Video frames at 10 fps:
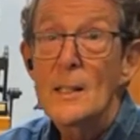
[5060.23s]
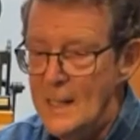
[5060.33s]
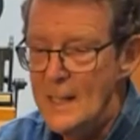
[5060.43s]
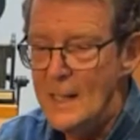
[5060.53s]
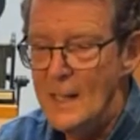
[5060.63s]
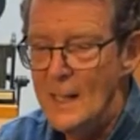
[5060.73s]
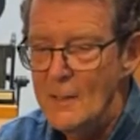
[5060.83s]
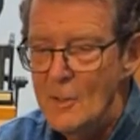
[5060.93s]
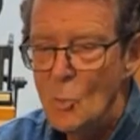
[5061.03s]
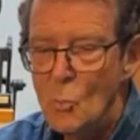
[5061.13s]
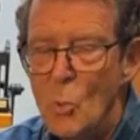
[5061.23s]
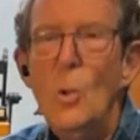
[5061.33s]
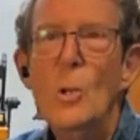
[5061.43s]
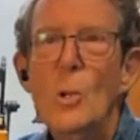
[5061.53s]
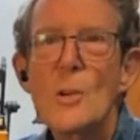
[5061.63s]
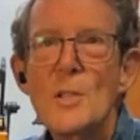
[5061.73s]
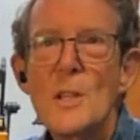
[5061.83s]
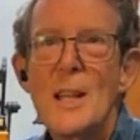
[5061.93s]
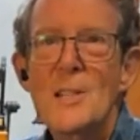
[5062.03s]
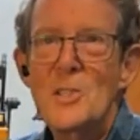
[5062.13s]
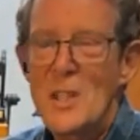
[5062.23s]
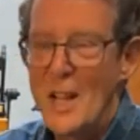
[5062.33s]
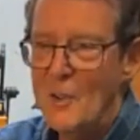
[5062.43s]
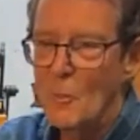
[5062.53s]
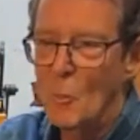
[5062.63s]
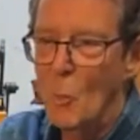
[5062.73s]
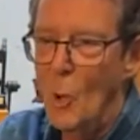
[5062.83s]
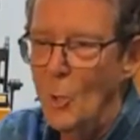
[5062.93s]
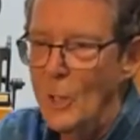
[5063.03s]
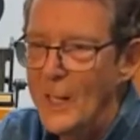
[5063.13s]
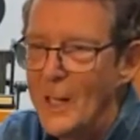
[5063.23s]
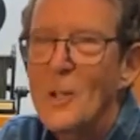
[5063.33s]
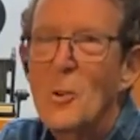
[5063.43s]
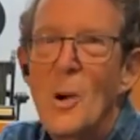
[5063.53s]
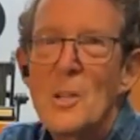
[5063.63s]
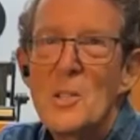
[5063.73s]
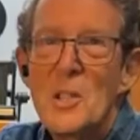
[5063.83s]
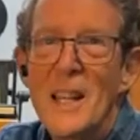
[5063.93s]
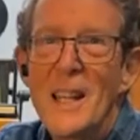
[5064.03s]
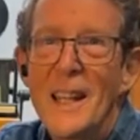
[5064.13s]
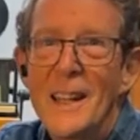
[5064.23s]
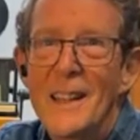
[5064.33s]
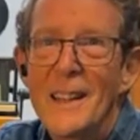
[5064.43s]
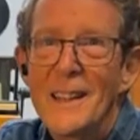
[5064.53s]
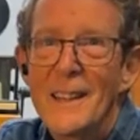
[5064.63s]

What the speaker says: the rollers, instead of rolling across the ink,